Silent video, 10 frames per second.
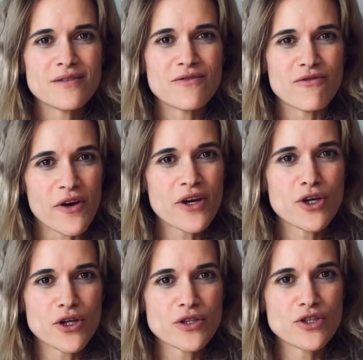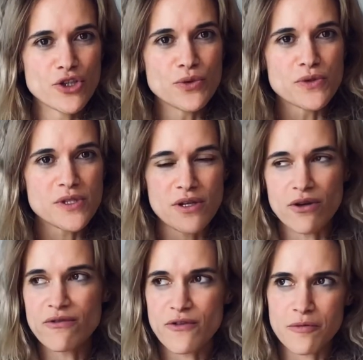Very good use here
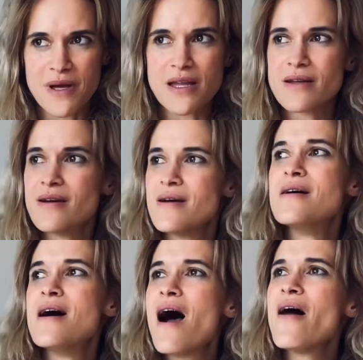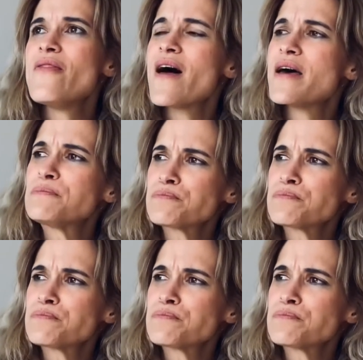for men. And then,